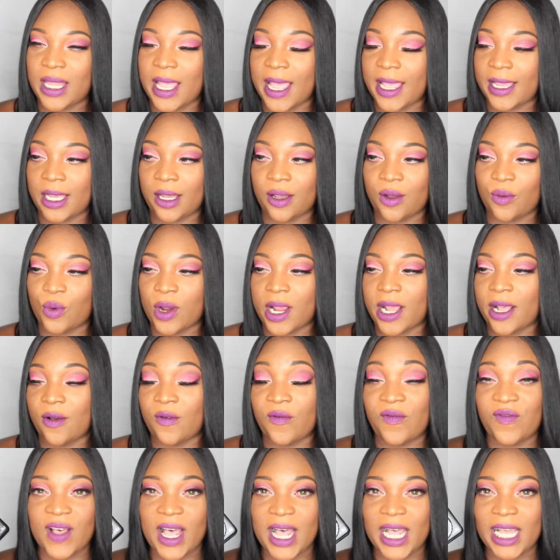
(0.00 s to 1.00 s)
like
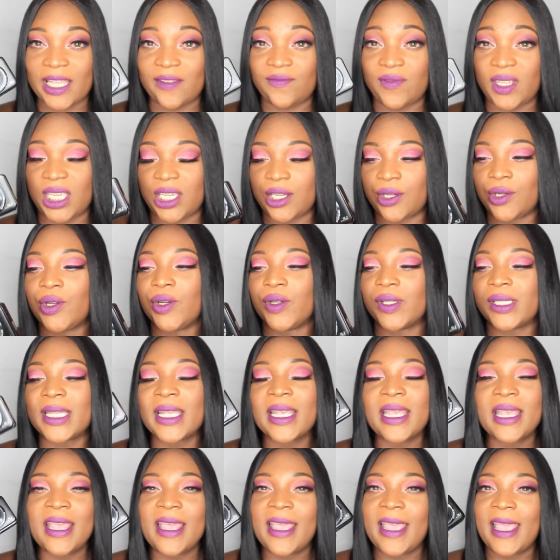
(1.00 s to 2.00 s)
around 5 years,
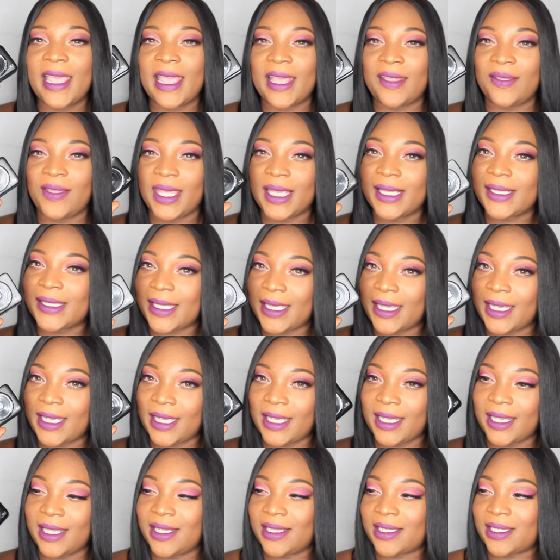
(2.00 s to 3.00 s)
and this
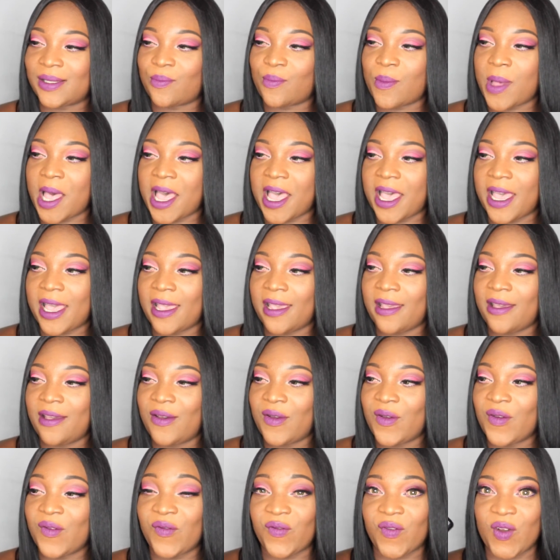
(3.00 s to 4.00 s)
is my
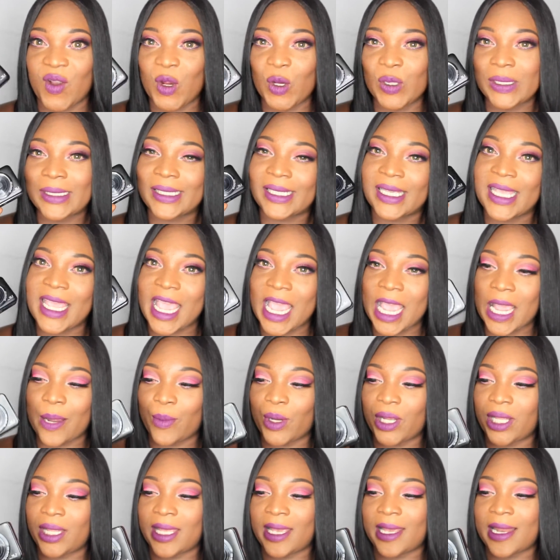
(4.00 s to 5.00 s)
first
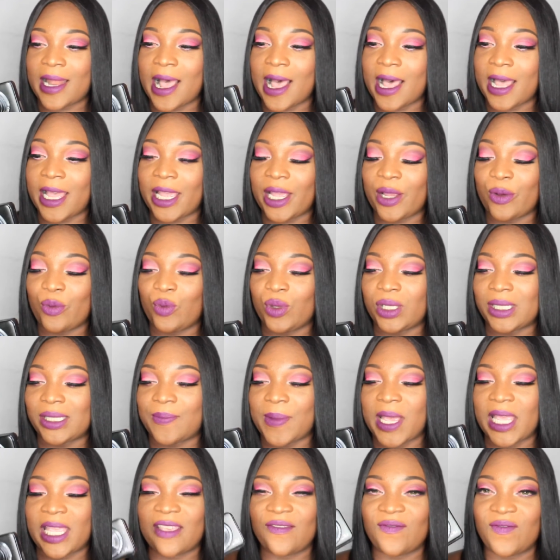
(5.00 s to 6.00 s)
camera that I was
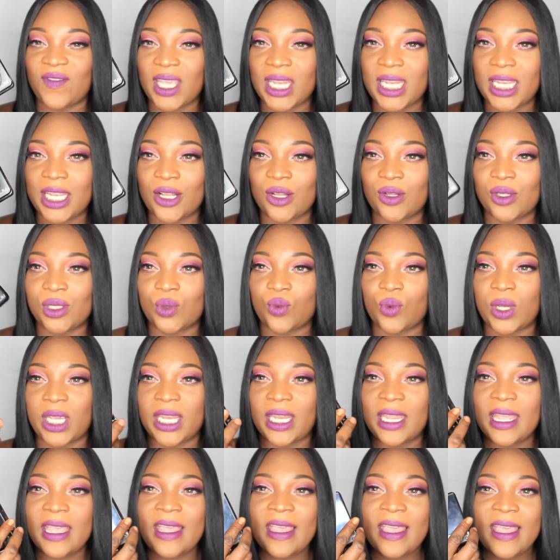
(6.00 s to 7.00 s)
making videos
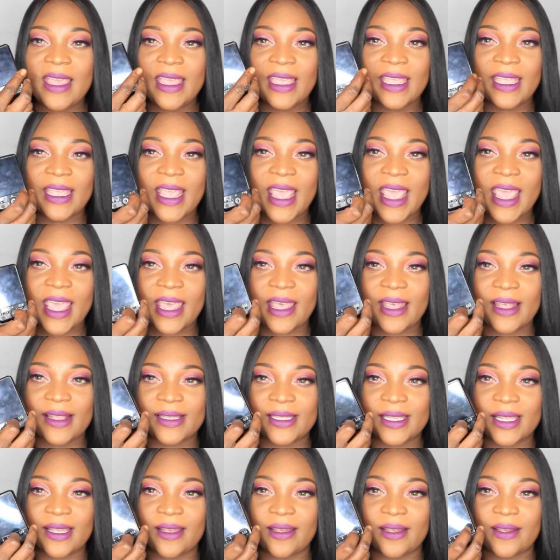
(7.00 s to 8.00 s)
with. It
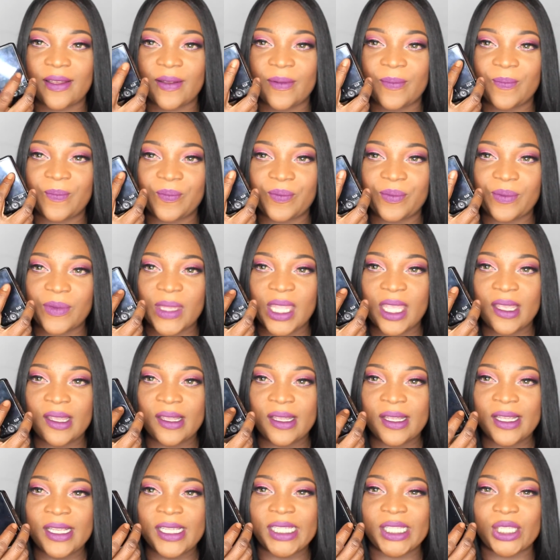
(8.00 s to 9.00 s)
has a
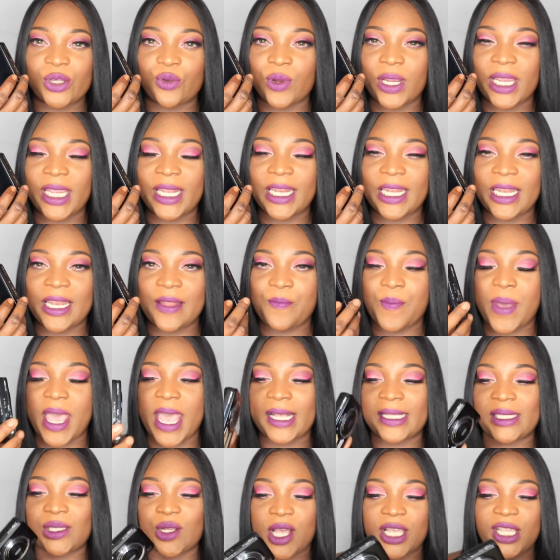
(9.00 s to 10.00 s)
screen in the
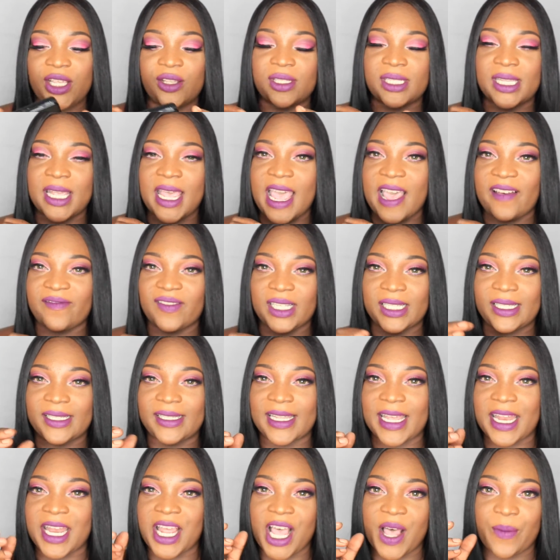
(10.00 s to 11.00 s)
back, so I used to have to
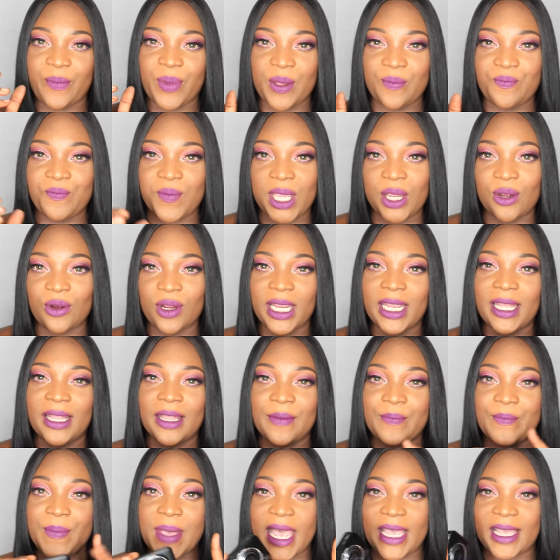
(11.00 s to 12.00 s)
set up a mirror in
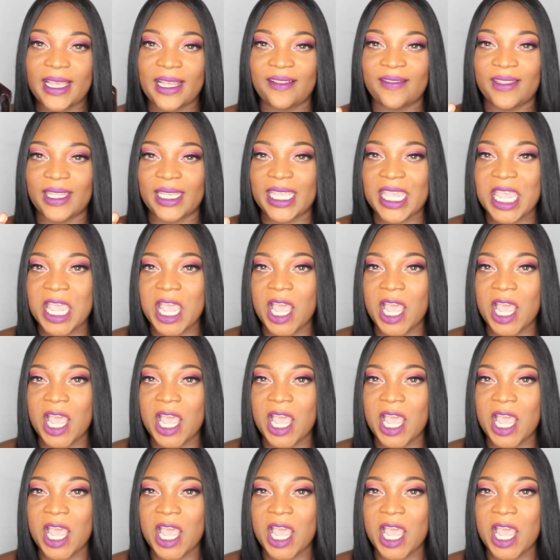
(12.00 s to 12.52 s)
the back of the